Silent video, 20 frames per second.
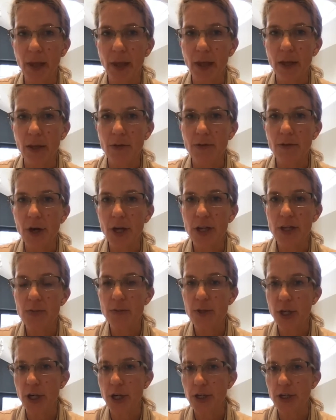Vast
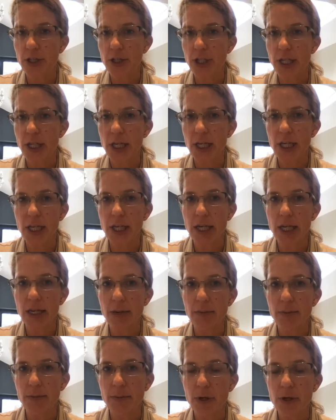majority,
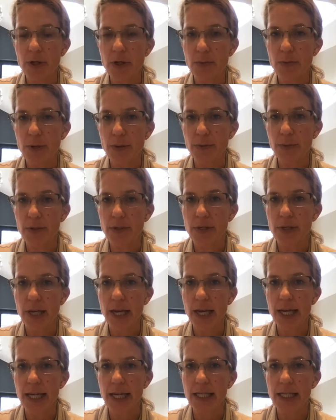most people
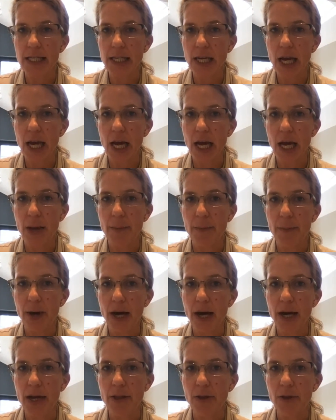said
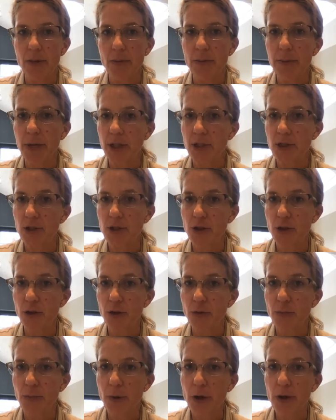either mixture
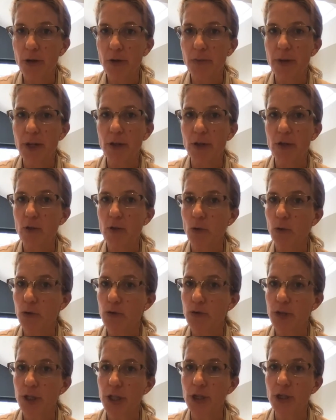of both methods or
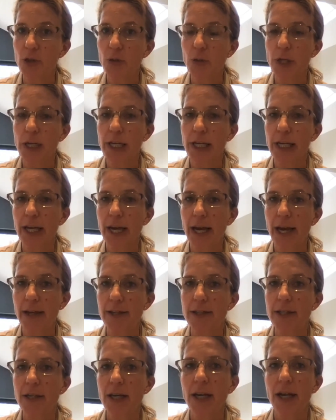traditional weaning,
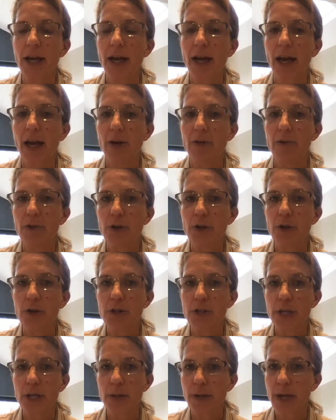and a few
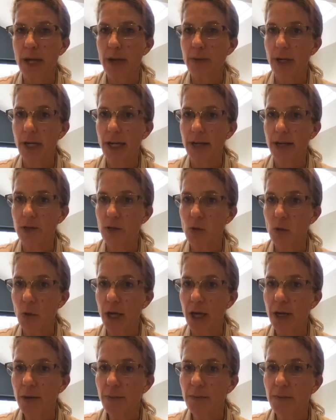said baby-led as
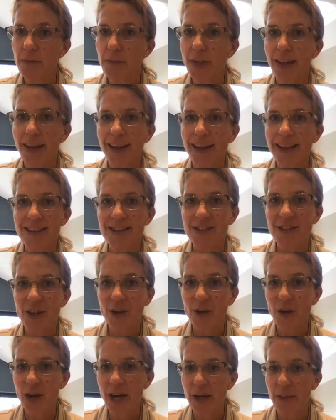well. So
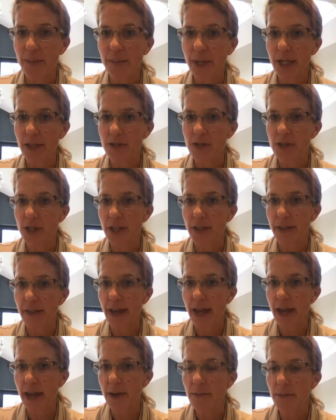quite a mixture
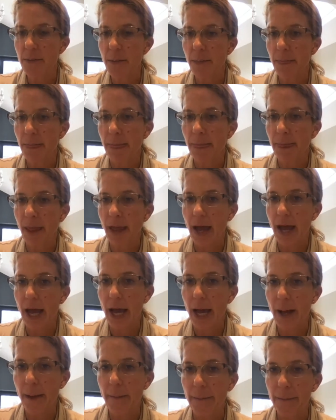there.
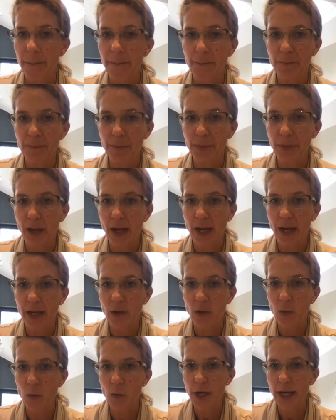And
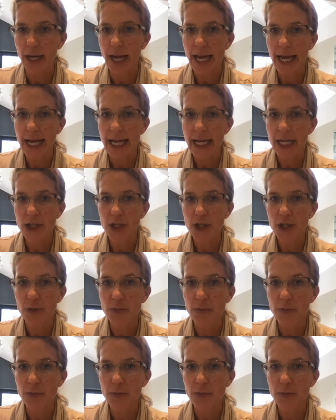at what age?